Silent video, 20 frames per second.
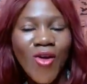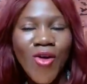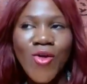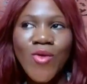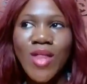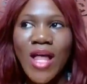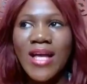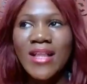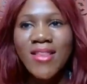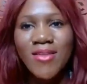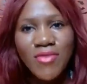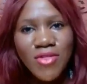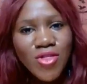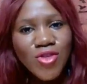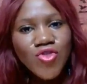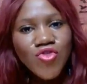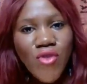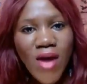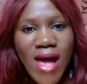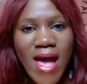who like live
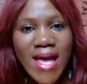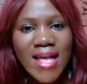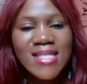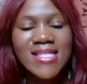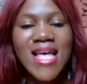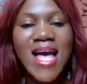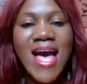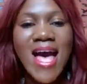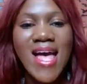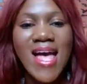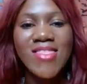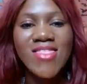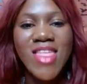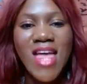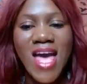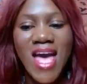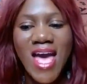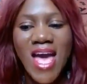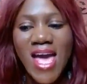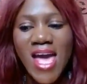in the dregs, and
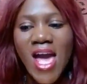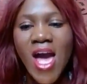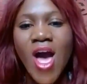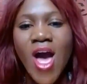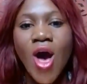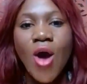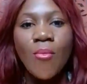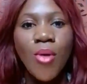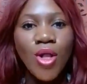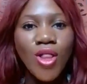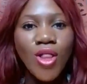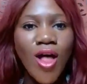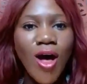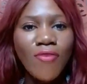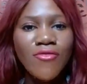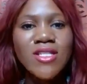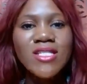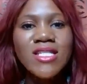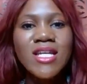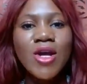they pull
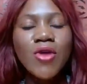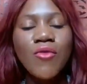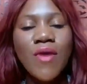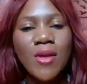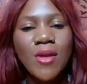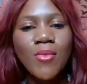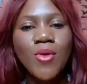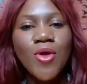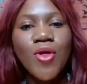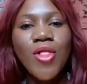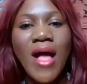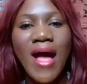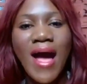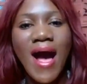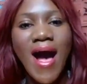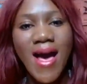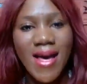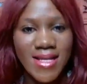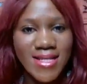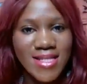off this incredible
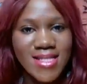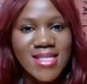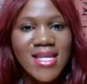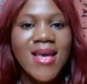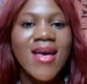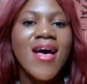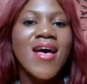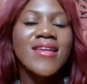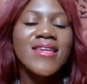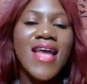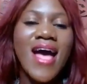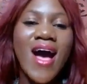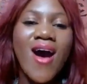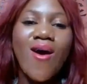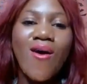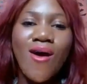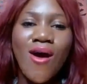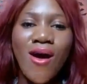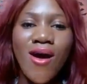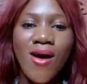heist.
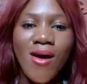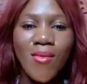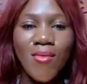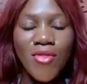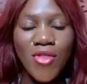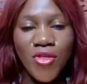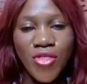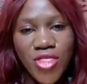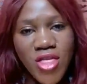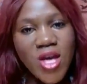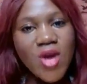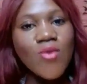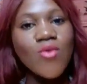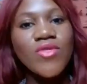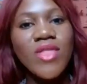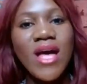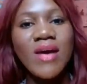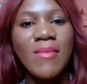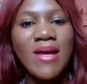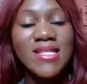Now, the
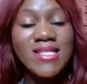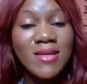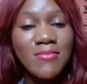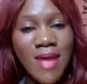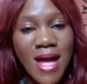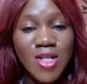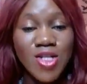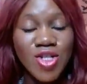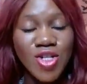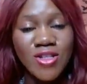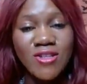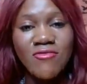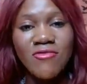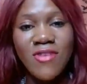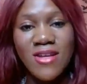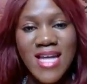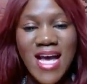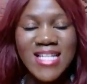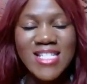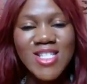thing that makes it magical and
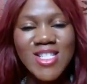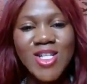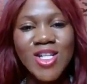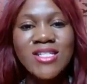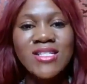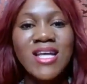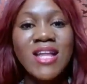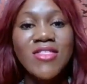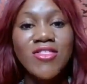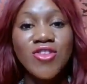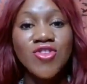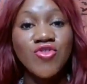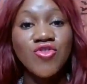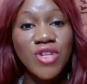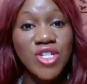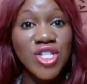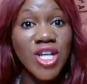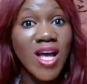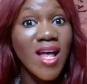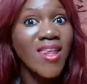fantastical is that there's
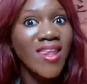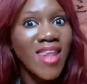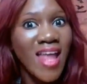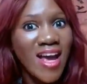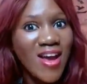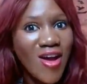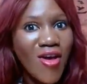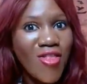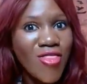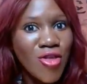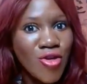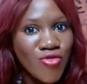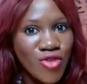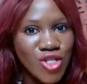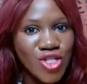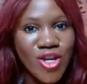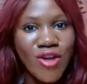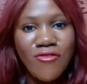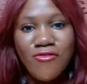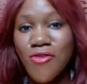Grisha, like the
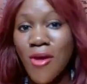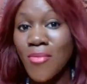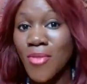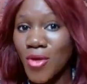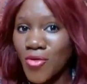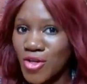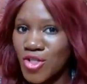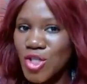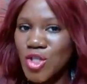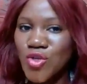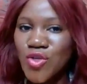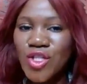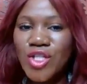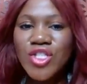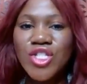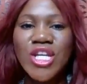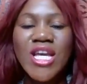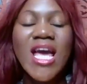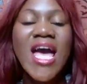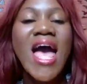Grisha from the Grisha
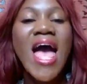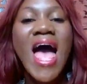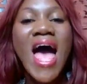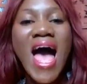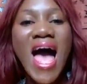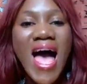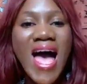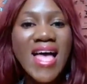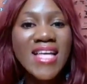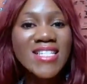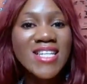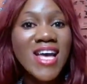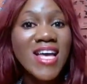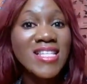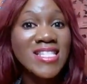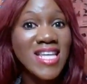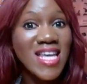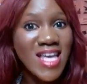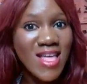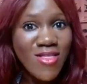Trilogy, and
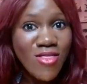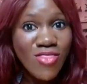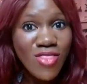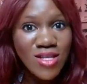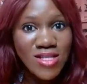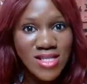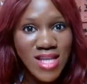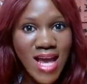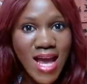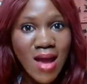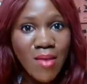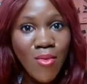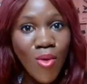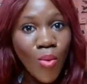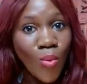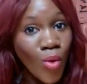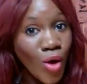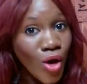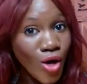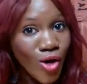it's in the same
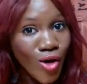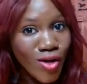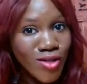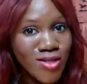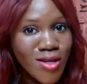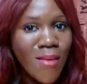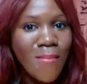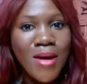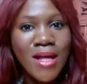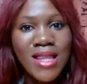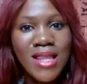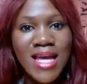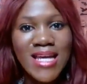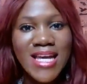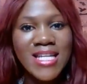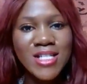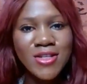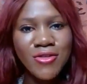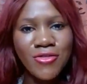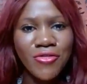world, but like
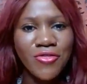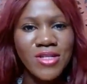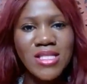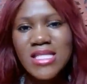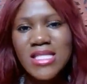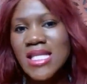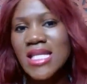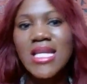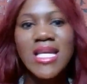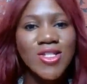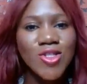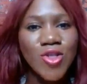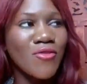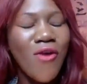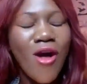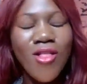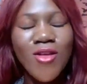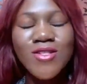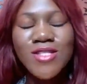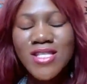a different city. So
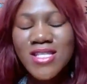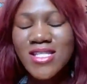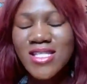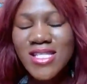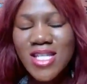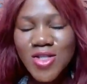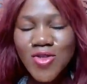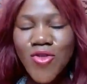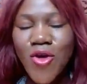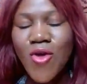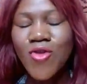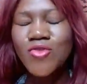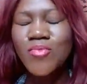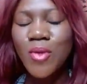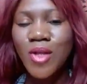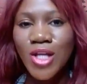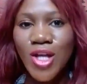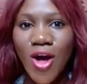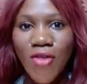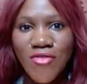it follows the six crows
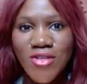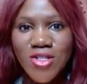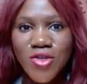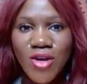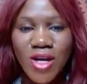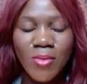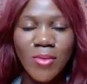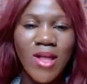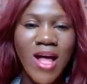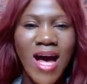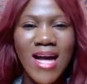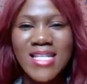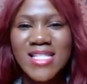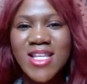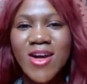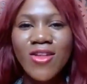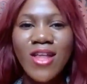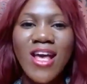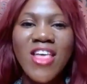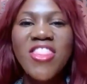pulling off this incredible
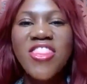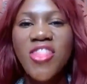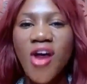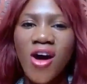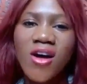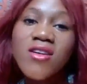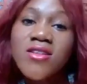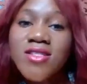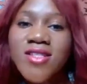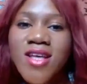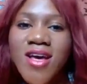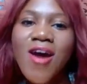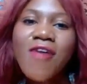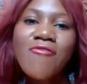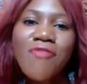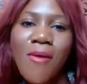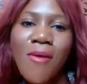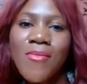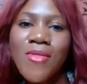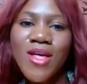heist. They're like thugs
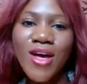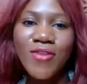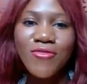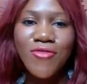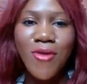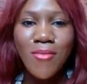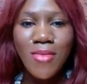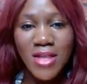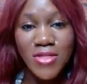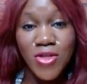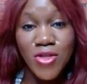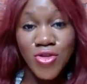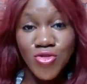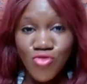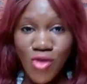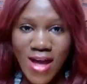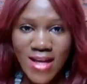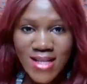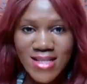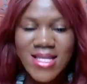from like the
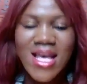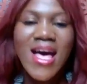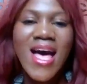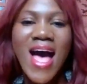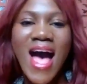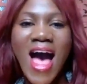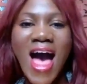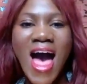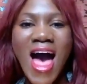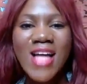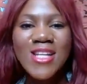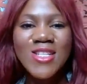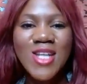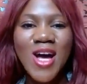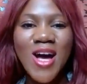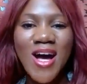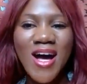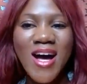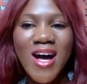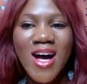dregs, and
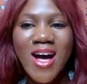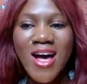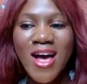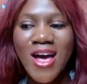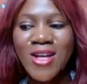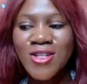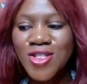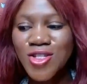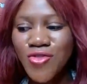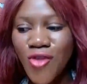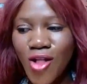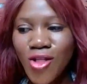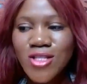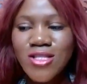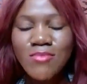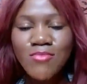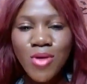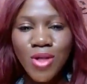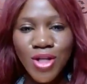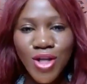it just
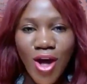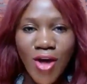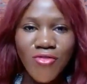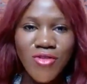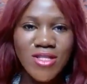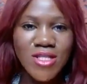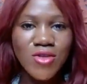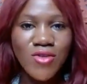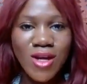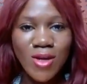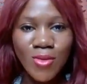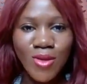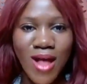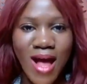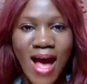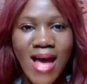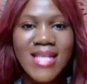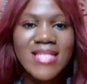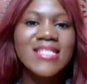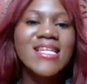follows them pulling off this incredible
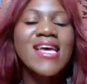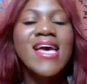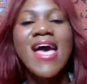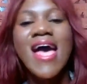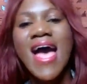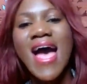heist